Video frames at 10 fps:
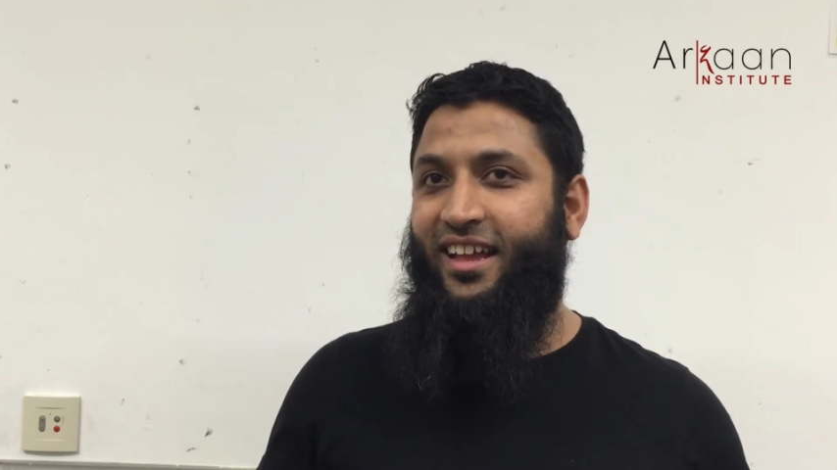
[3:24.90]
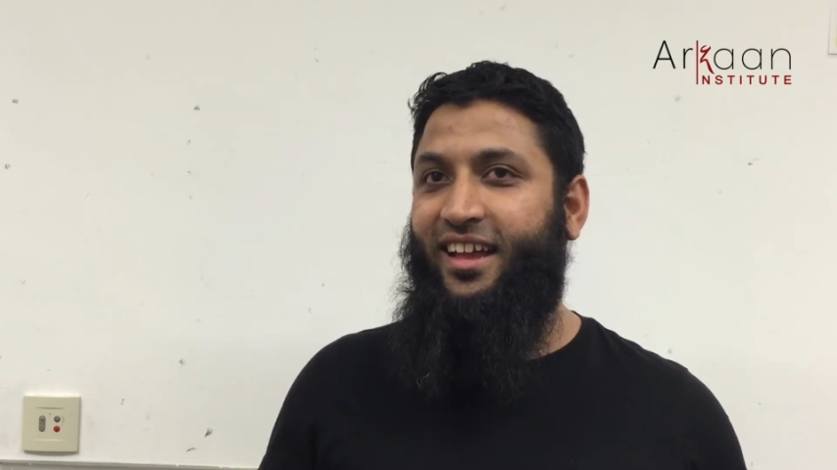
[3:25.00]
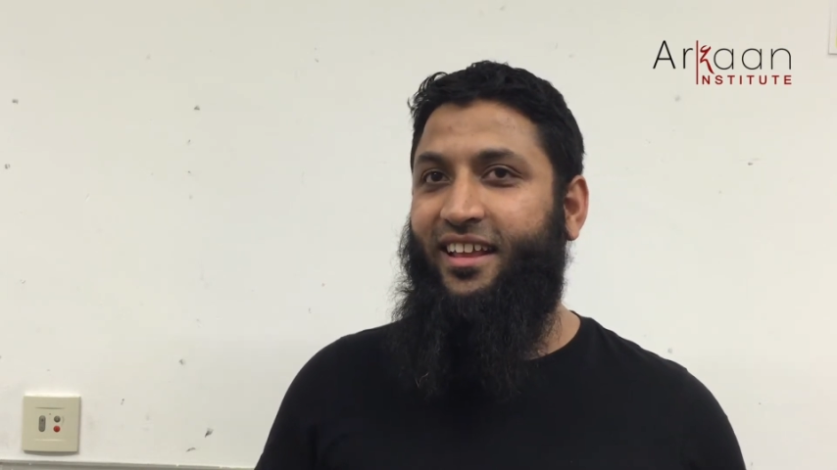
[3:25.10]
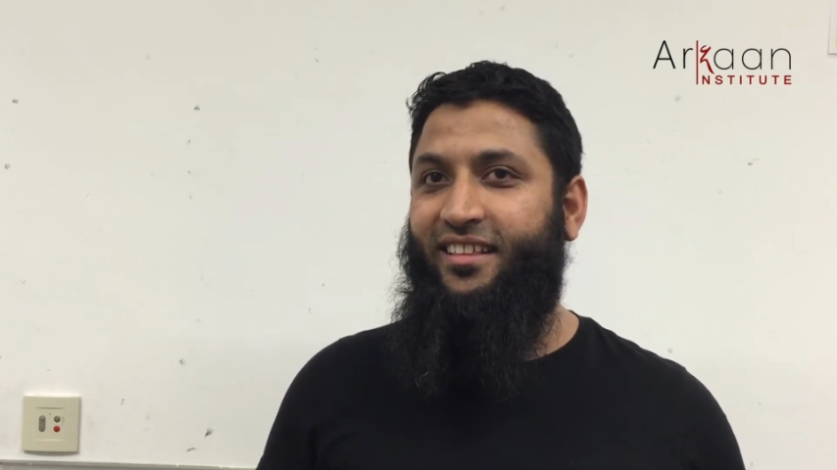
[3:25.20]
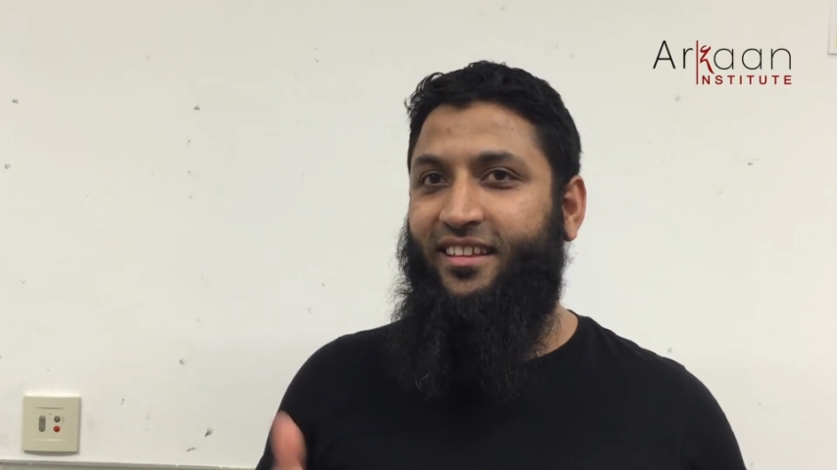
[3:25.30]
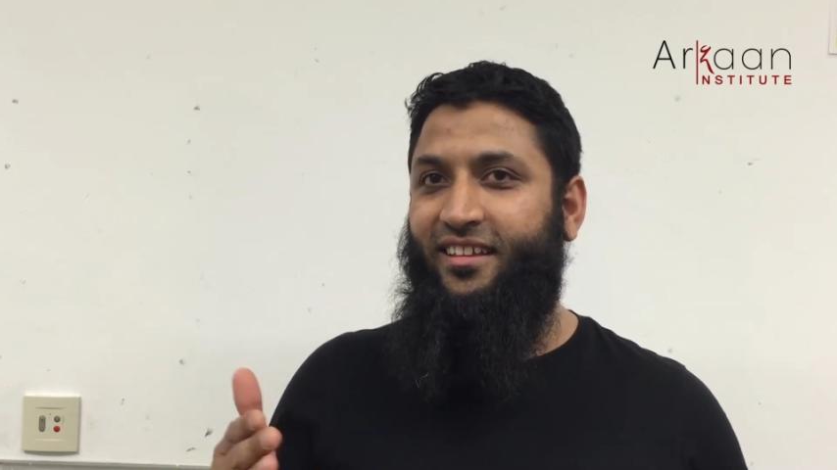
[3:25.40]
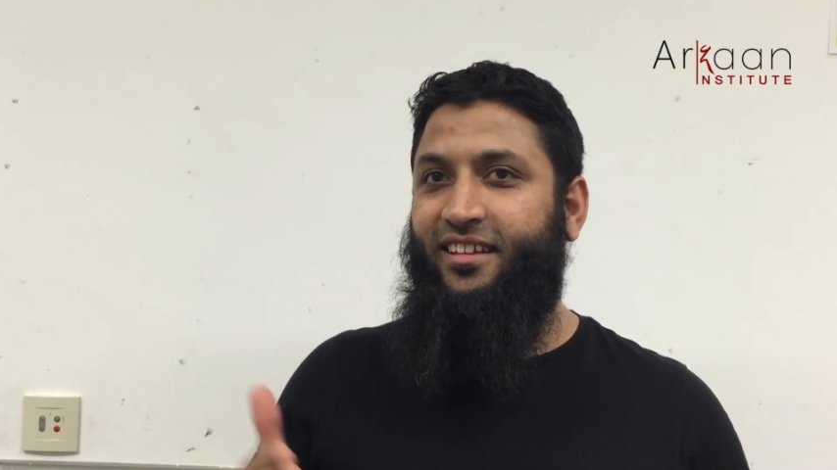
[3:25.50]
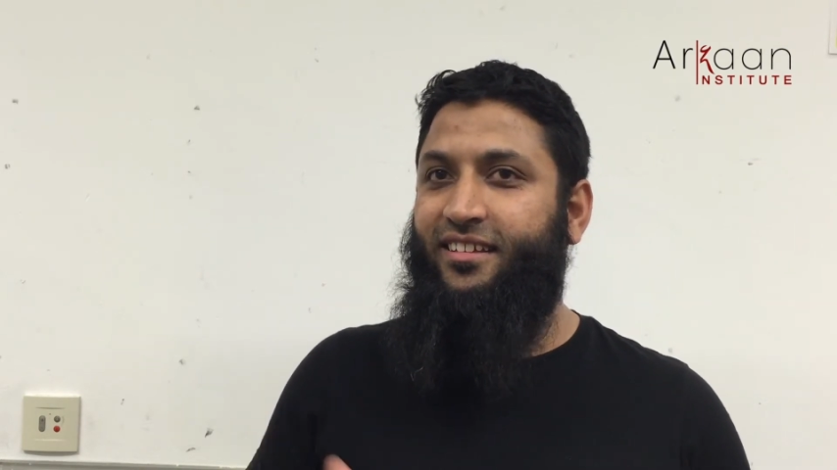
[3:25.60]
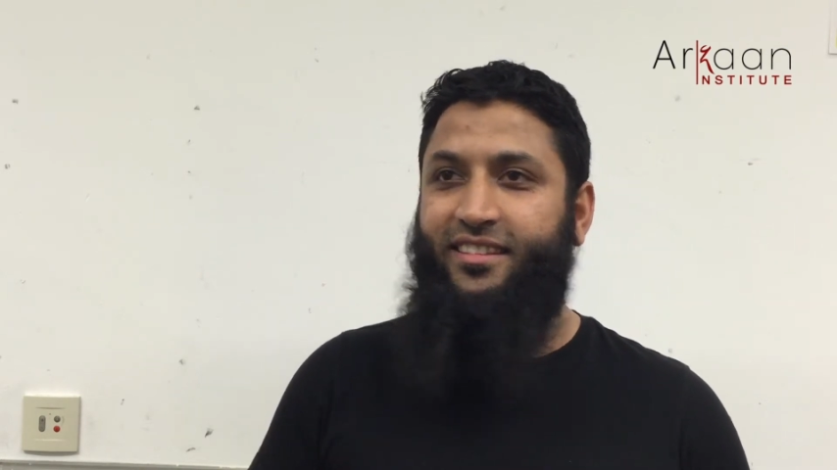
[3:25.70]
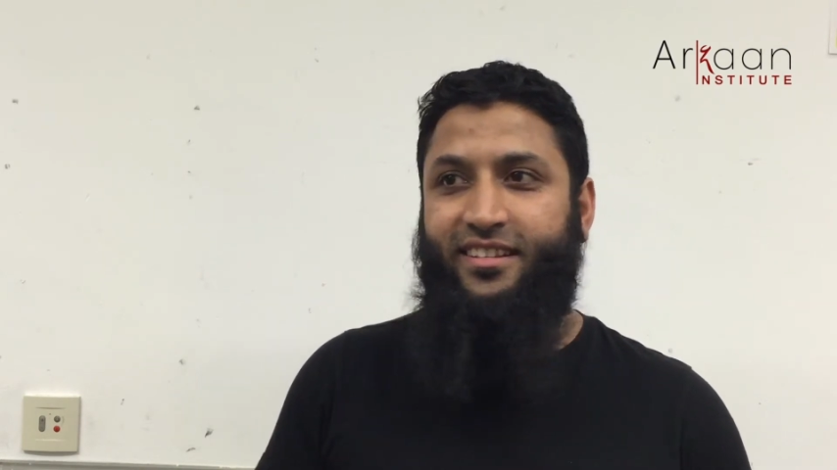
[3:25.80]
And
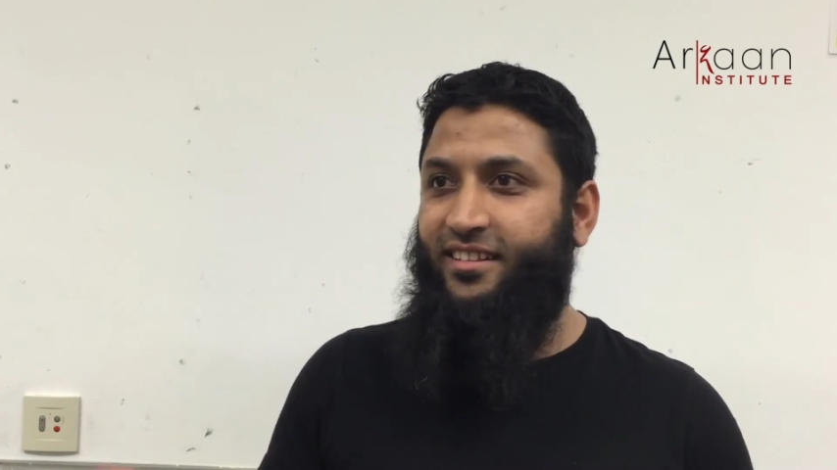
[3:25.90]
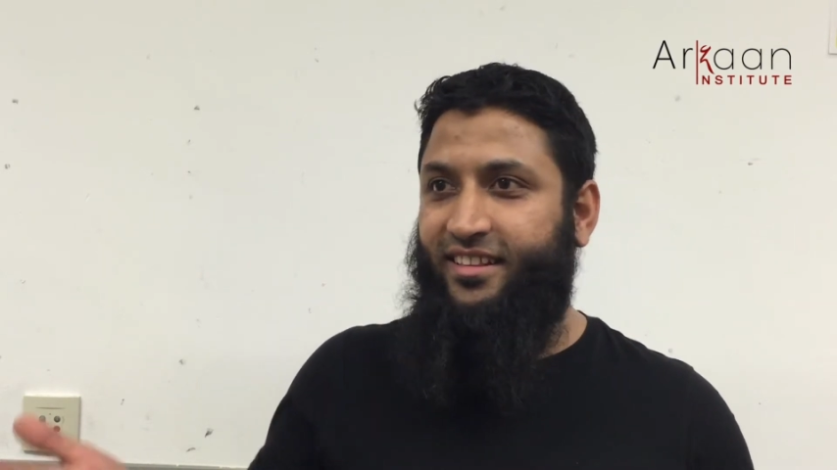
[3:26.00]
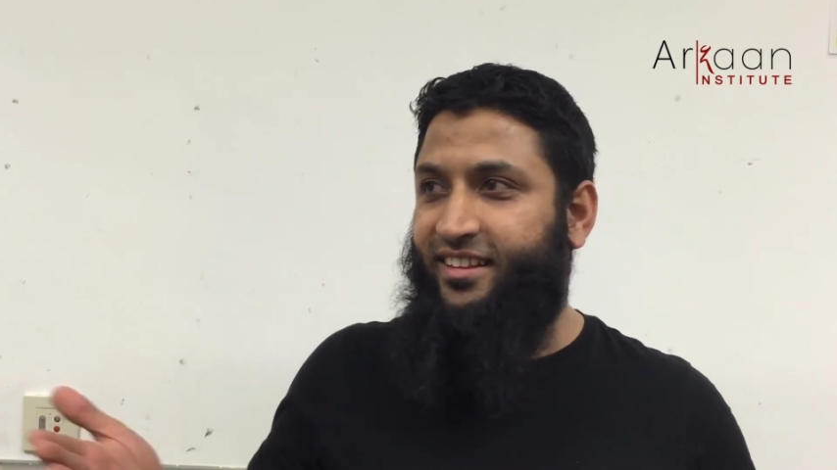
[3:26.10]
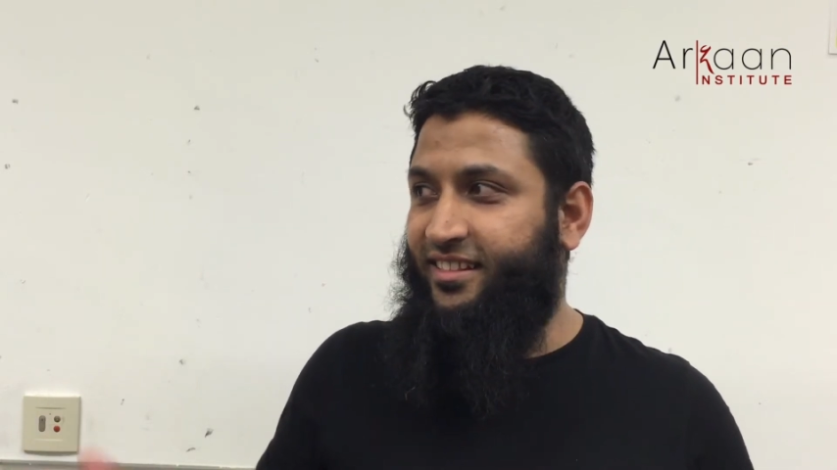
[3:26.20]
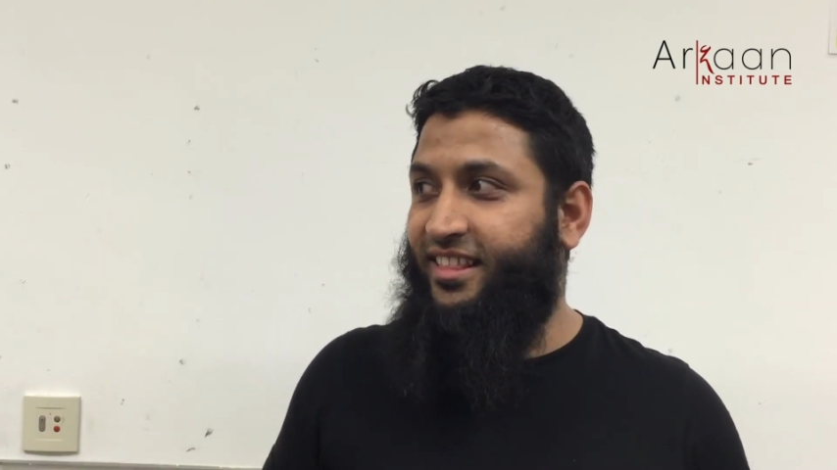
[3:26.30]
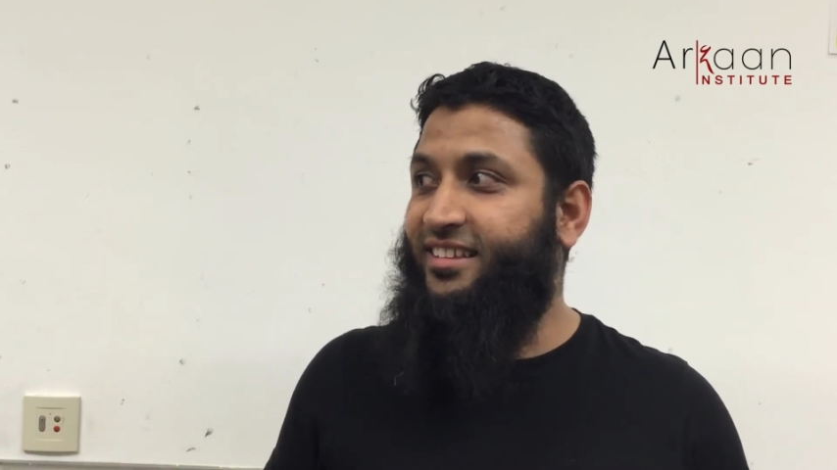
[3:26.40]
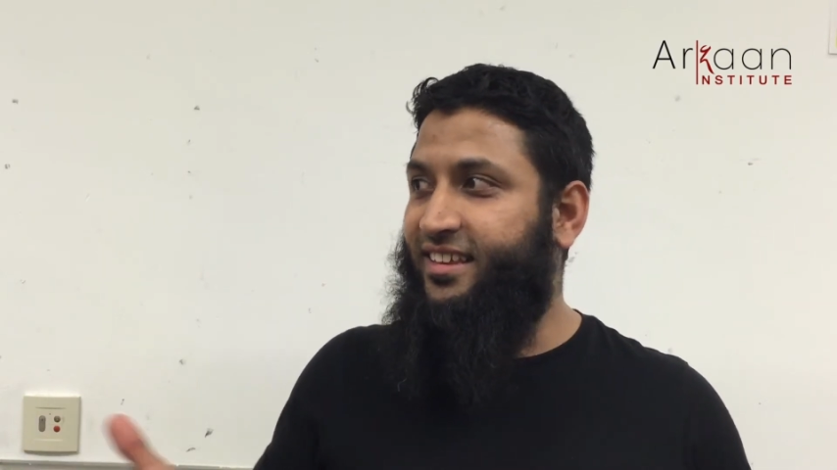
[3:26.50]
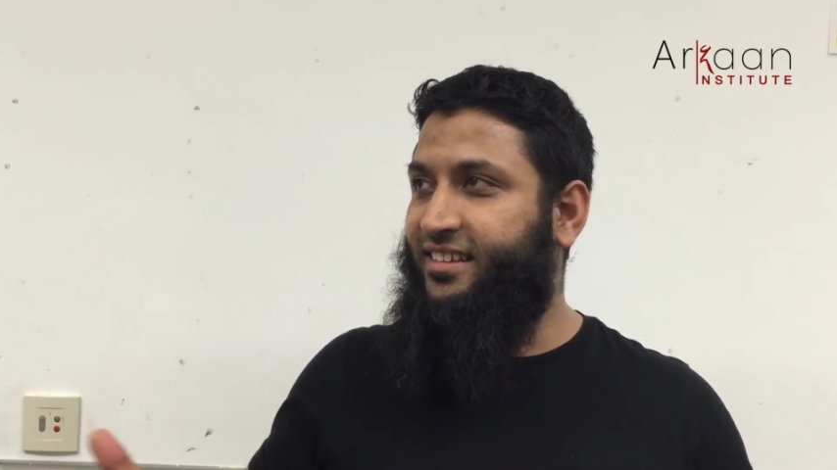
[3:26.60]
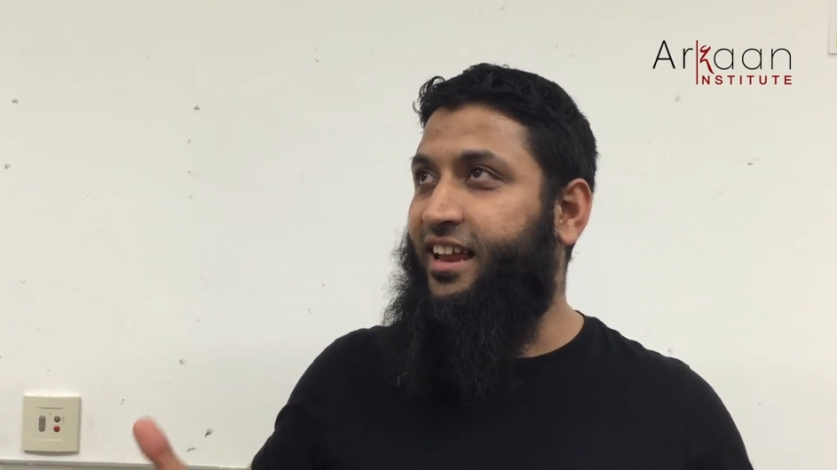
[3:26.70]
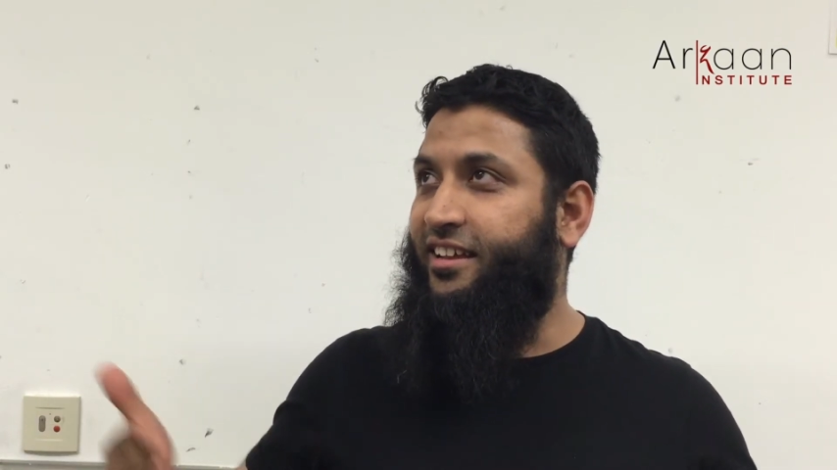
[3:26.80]
this
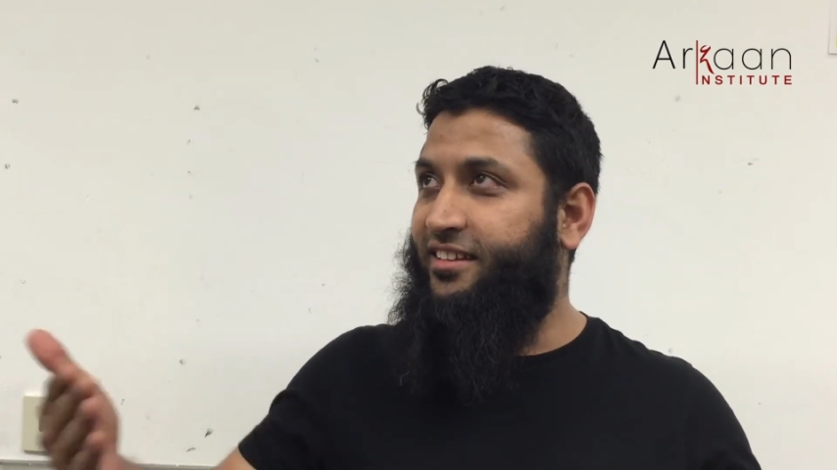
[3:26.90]
is